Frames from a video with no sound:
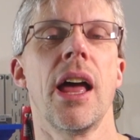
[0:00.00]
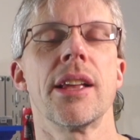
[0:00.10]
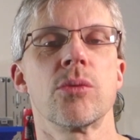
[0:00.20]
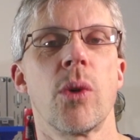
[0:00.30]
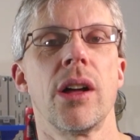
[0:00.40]

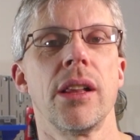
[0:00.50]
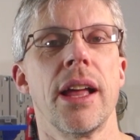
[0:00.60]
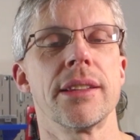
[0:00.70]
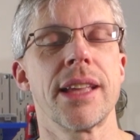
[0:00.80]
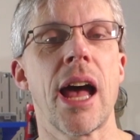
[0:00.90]
as well
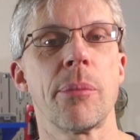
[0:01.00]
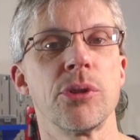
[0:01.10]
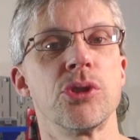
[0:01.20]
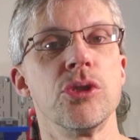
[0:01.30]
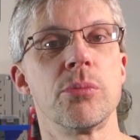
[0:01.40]
as
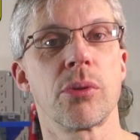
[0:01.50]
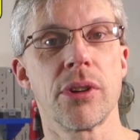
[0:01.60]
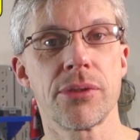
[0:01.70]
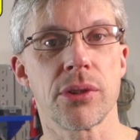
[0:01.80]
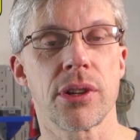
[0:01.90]
Apple II
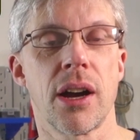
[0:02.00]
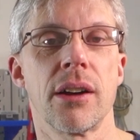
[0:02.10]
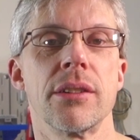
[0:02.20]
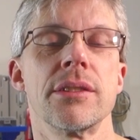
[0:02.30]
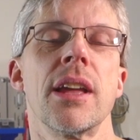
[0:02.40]
peripheral
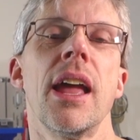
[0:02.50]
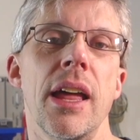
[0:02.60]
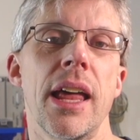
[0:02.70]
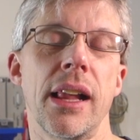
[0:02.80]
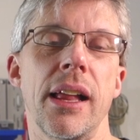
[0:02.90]
cards.
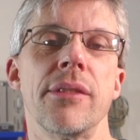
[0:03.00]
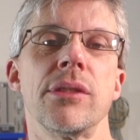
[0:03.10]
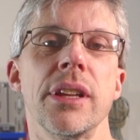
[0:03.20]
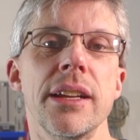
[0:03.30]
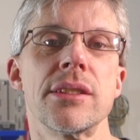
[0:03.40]
And I'll have
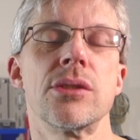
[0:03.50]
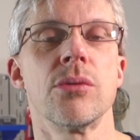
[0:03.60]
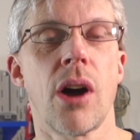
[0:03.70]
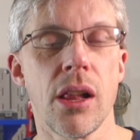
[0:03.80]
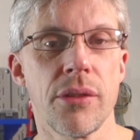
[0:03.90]
links
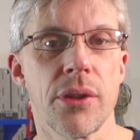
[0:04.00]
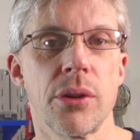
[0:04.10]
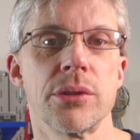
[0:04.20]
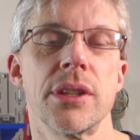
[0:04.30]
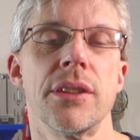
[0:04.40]
to all of
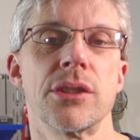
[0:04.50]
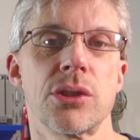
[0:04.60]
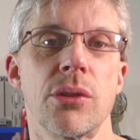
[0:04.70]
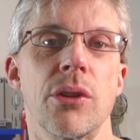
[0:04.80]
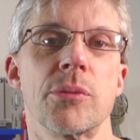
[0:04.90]
those in the
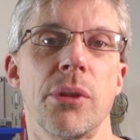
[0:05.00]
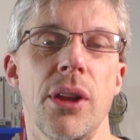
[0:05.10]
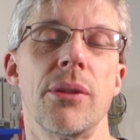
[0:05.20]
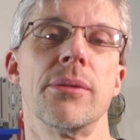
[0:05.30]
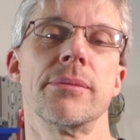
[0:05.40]
show notes below.